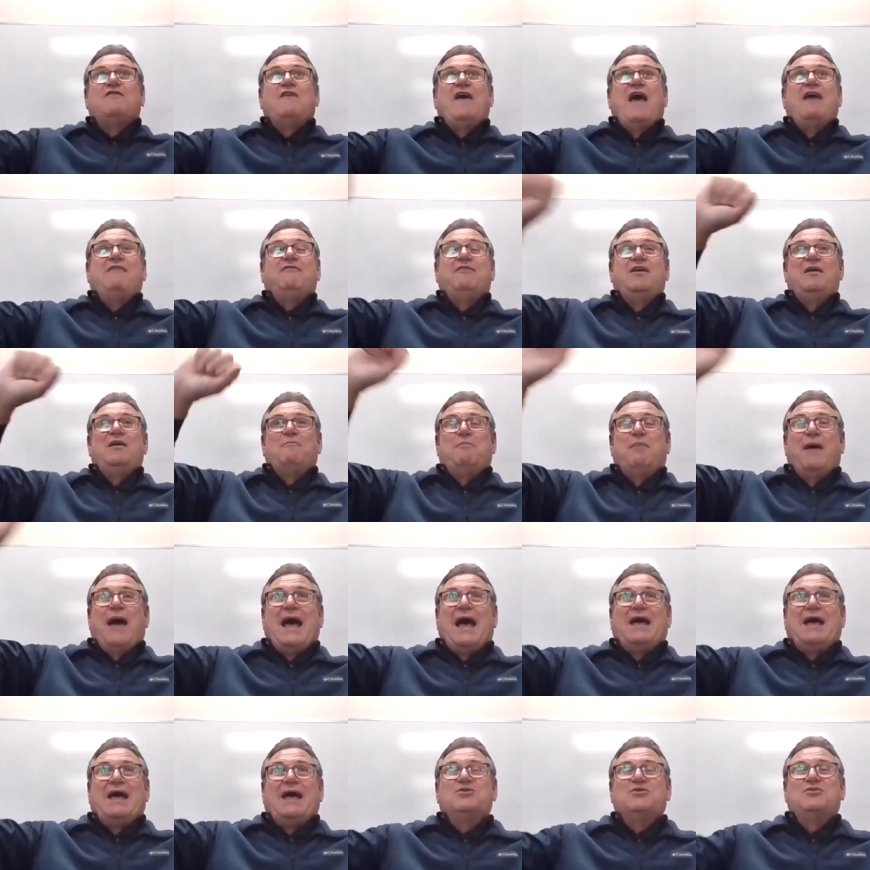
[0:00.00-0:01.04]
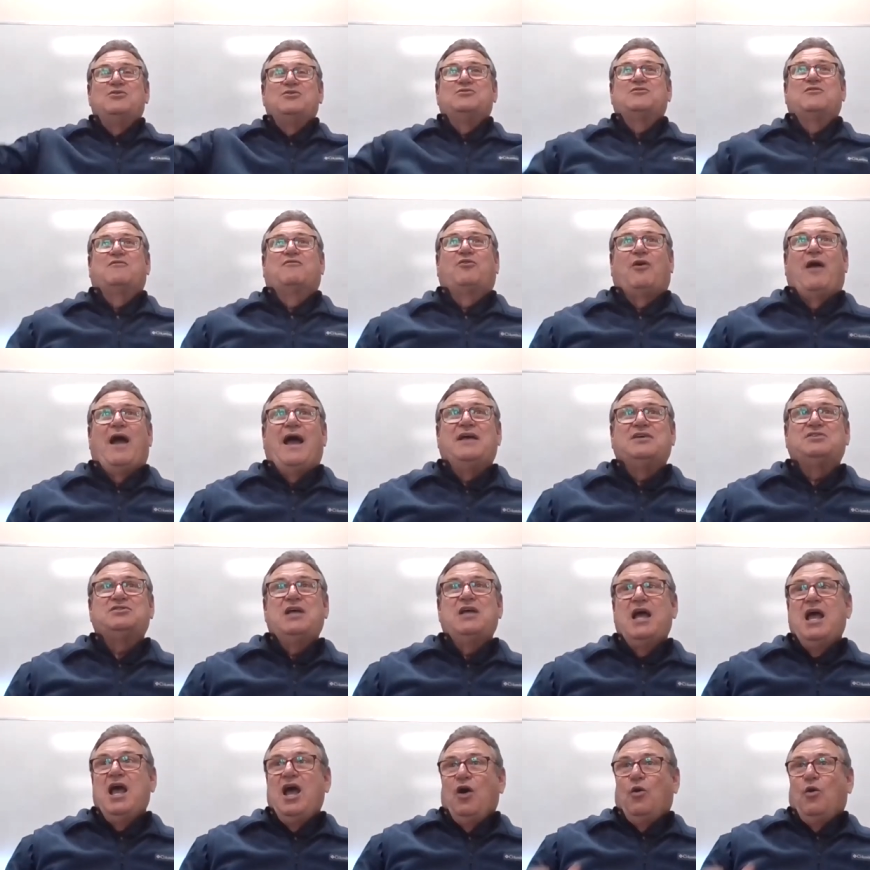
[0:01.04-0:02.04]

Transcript: of heaven, ambassadors of Christ.